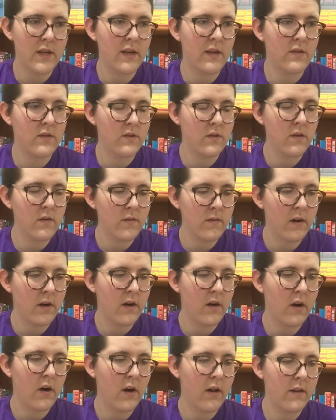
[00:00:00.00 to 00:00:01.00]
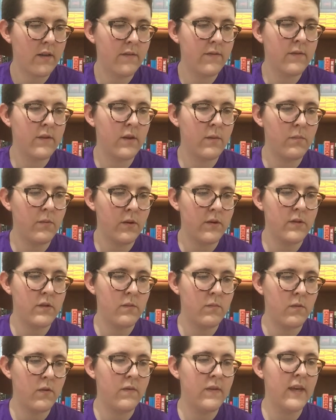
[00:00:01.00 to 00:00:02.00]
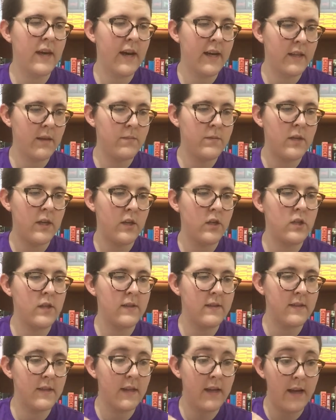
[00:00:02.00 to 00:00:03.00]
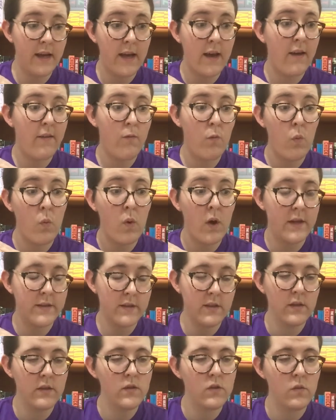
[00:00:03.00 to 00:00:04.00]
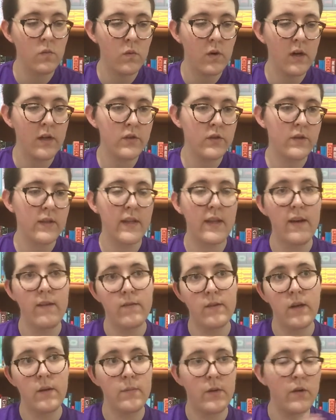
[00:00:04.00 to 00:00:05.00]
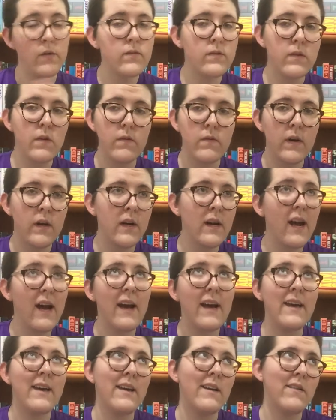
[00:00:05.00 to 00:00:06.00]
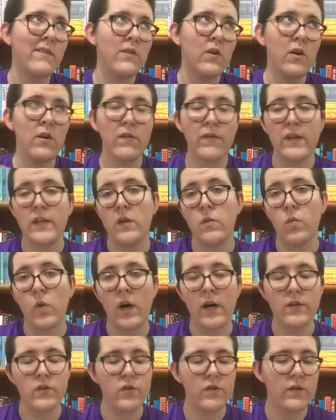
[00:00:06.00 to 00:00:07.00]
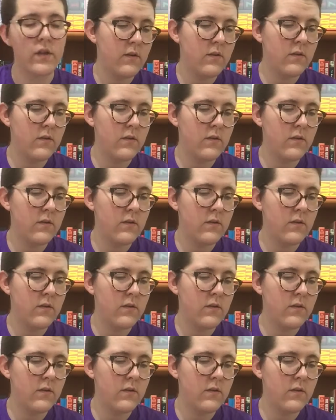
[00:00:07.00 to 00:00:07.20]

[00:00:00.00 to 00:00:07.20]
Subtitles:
and so far, all of the book-to-movie adaptations that I have wanted to watch that have come out so far, I have already watched.